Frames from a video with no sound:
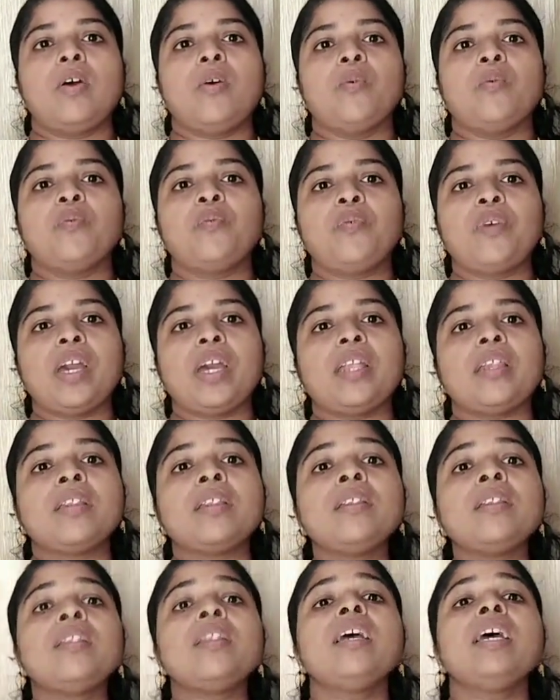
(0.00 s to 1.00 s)

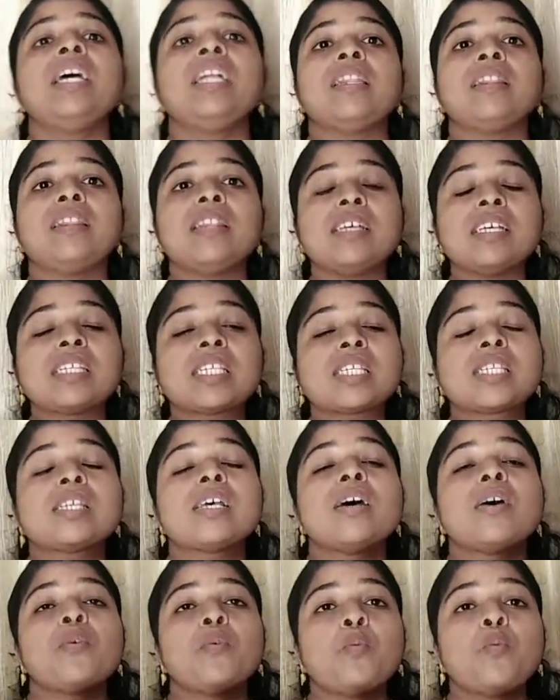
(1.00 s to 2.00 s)
When this
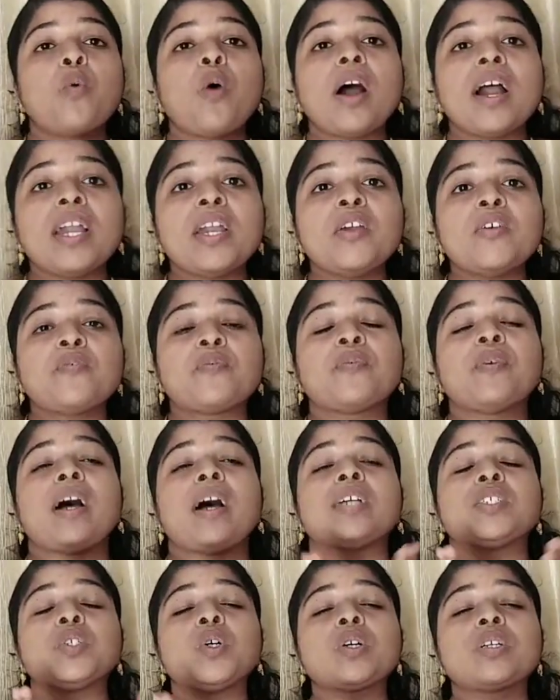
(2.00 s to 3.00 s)
wife,
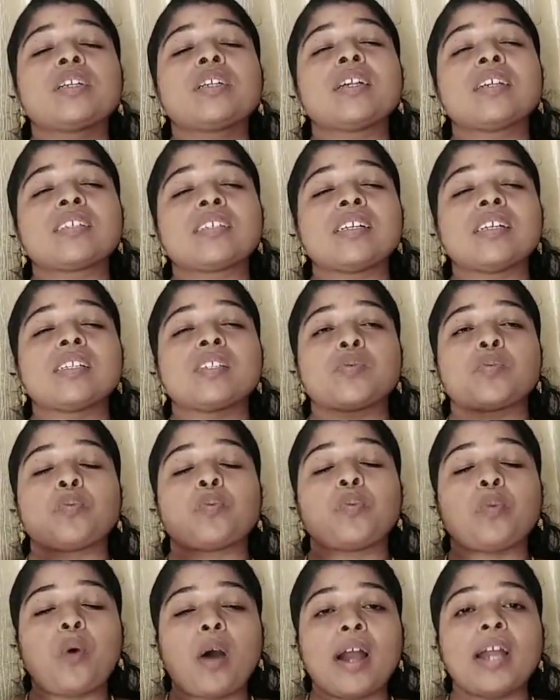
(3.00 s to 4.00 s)
Ashok Krishnan's
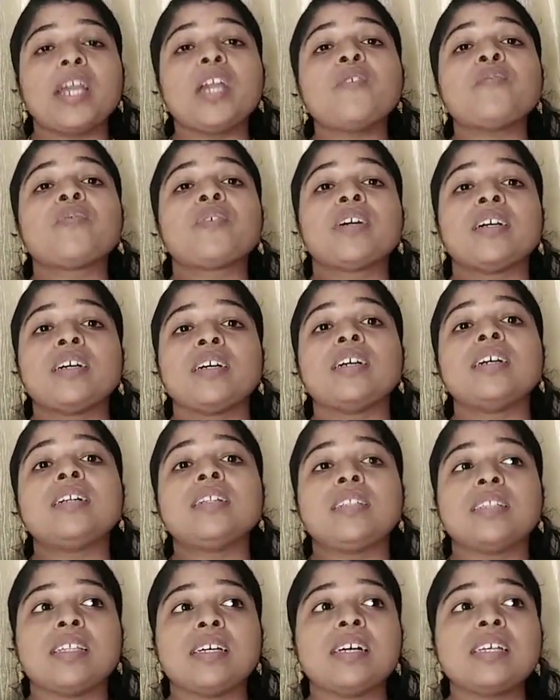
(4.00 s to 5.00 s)
wife,
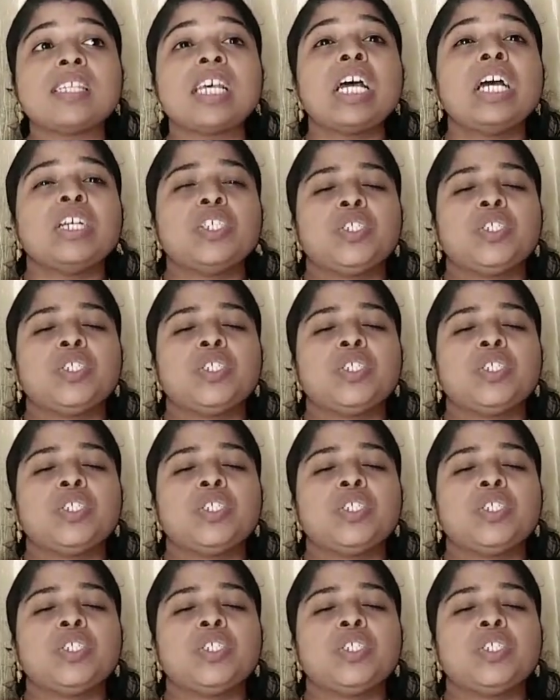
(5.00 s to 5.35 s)
heard this,